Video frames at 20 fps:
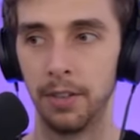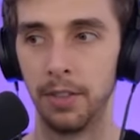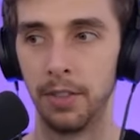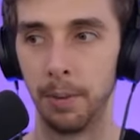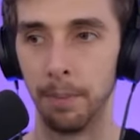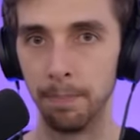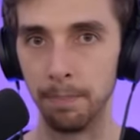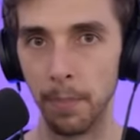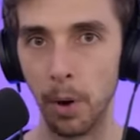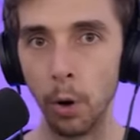
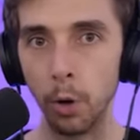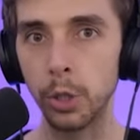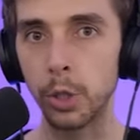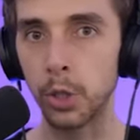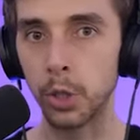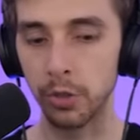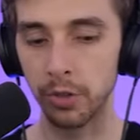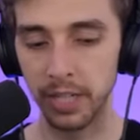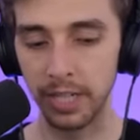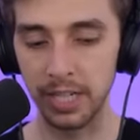the
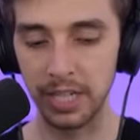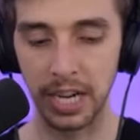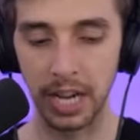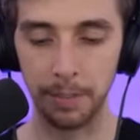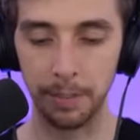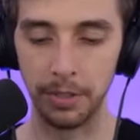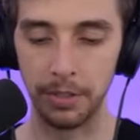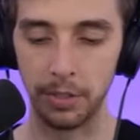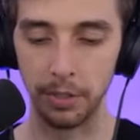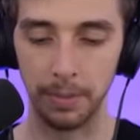most screen
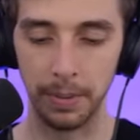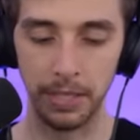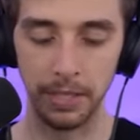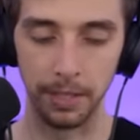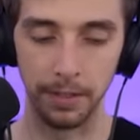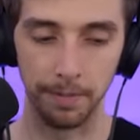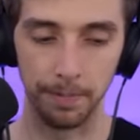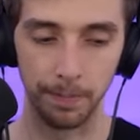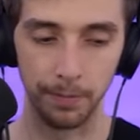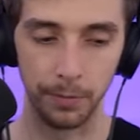time in
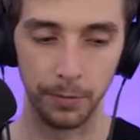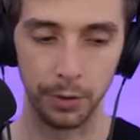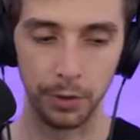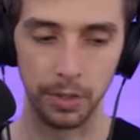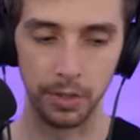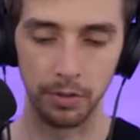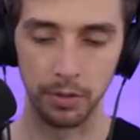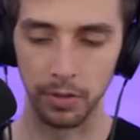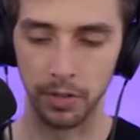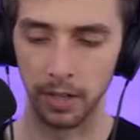Dominion, which
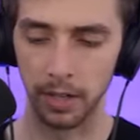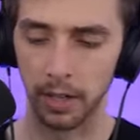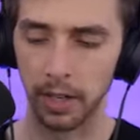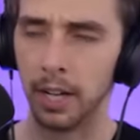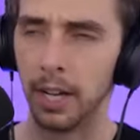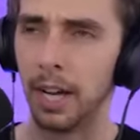is interesting.